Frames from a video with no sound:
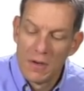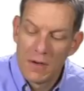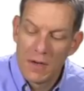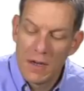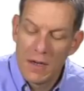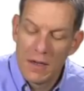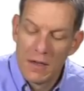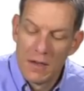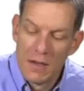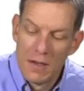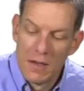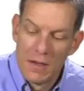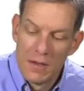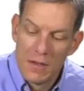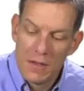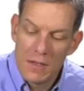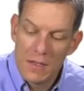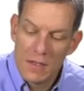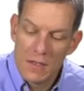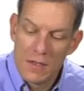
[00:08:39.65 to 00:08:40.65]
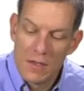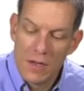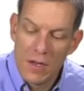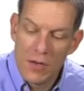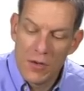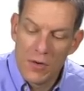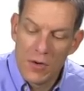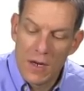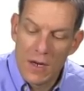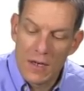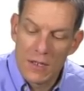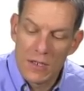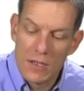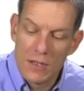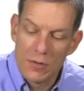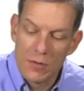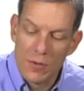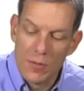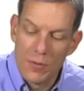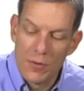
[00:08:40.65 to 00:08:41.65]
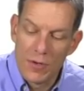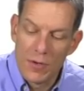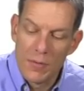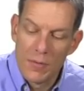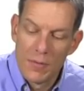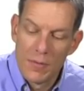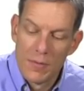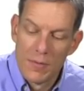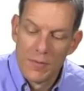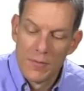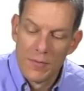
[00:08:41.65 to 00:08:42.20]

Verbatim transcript: okay? This is another Nash equilibrium.